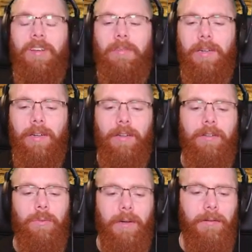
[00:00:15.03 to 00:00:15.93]
up
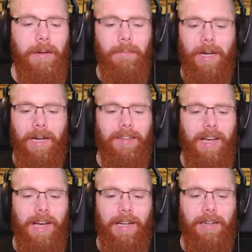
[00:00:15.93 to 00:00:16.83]
guys, welcome back
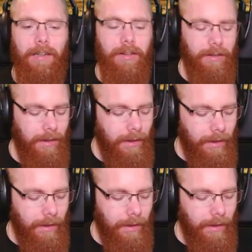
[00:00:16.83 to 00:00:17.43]
to Atlas